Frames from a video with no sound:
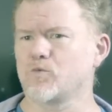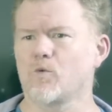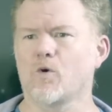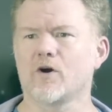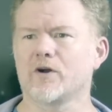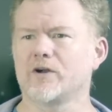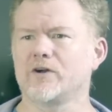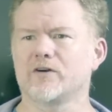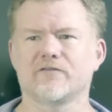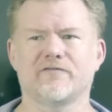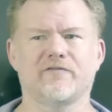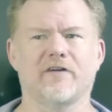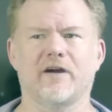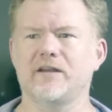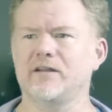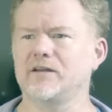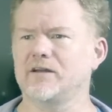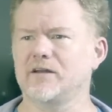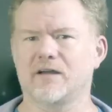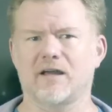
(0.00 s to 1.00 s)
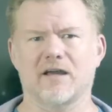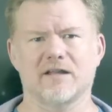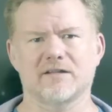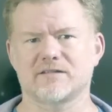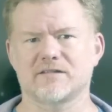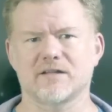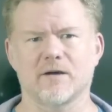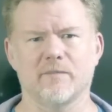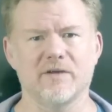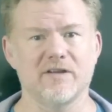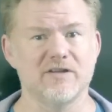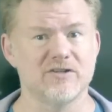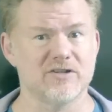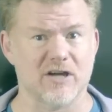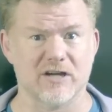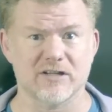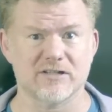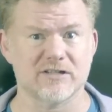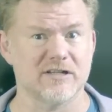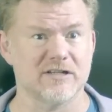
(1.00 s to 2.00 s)
warrior fighting against some
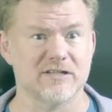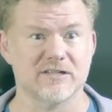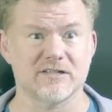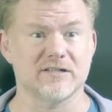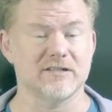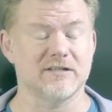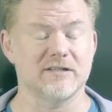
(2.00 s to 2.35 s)
injustice,